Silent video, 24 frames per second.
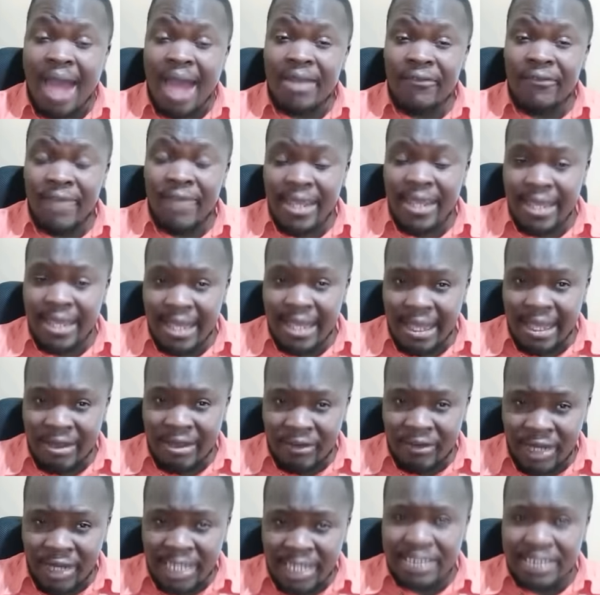and they
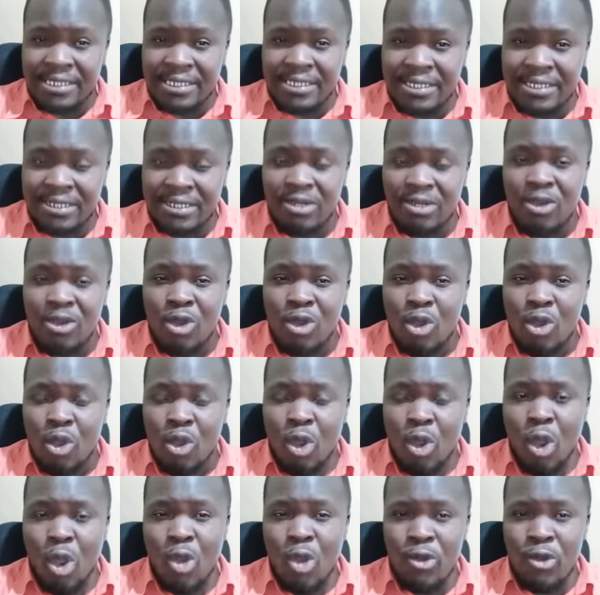agreed
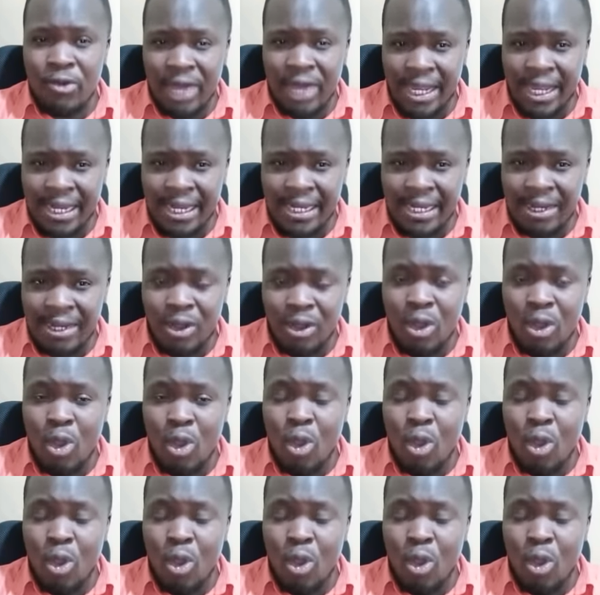on Rail